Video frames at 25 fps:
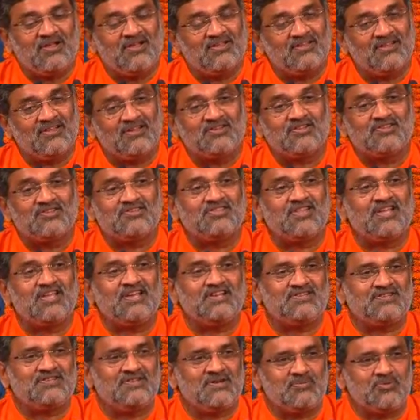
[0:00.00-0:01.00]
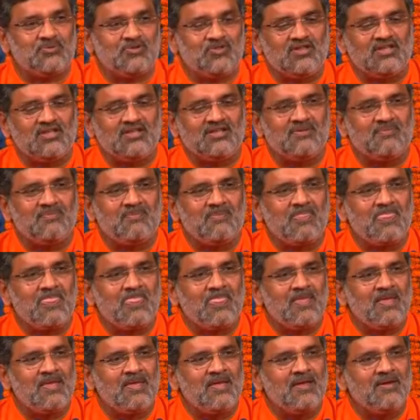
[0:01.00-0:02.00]
That is Tikshna Buddhi.
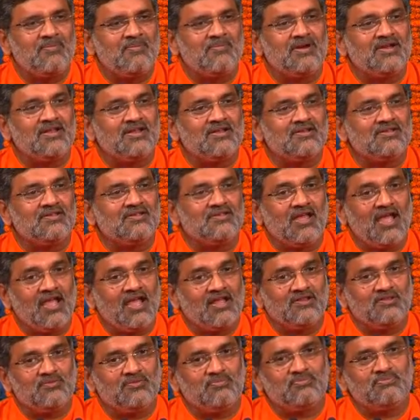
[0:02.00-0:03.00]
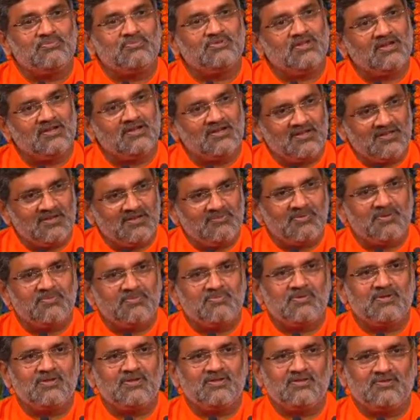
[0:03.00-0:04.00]
But there is, and generally
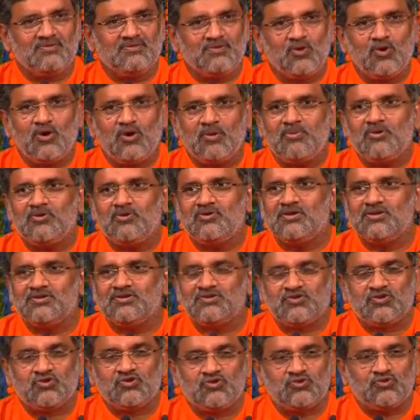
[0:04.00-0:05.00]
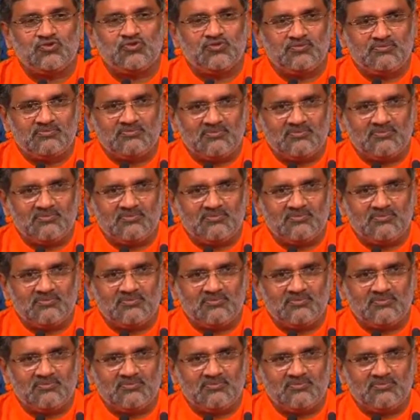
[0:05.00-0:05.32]
people know about this too,